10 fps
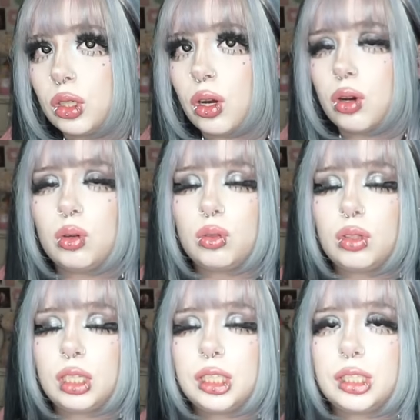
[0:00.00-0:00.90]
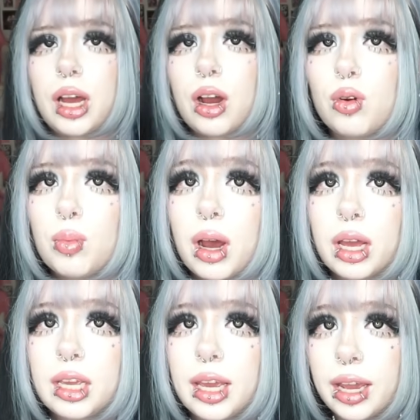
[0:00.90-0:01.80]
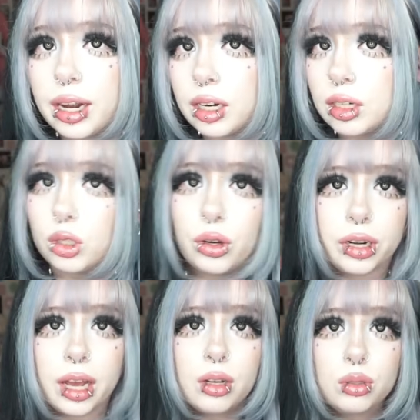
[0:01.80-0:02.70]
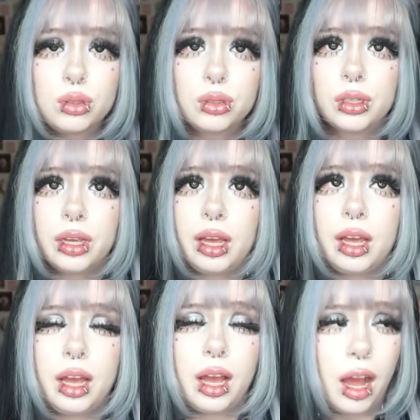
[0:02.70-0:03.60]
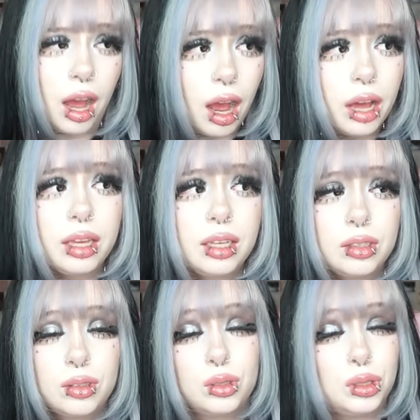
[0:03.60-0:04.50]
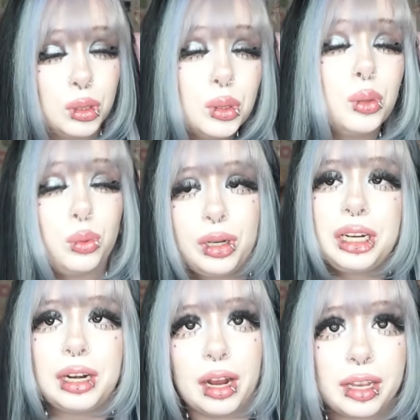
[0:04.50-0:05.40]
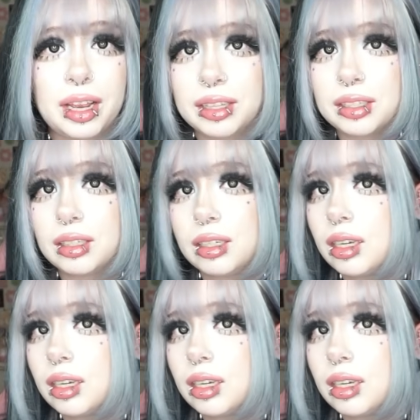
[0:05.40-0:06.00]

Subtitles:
So this is how my hair turned out. I do really like it.